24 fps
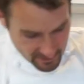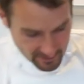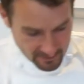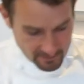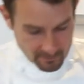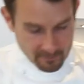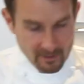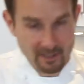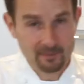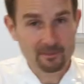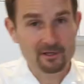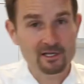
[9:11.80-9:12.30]

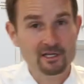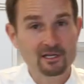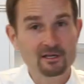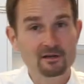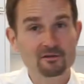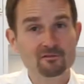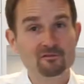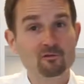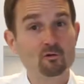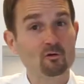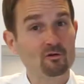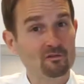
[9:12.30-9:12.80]
maybe
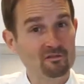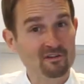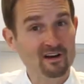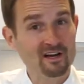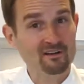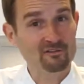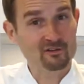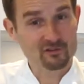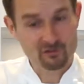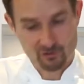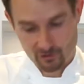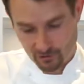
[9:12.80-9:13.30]
4 or 5
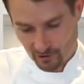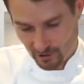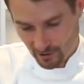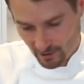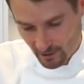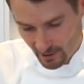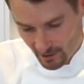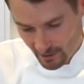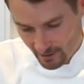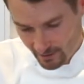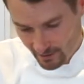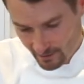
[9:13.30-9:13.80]
is all you
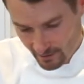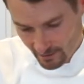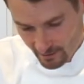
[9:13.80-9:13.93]
need.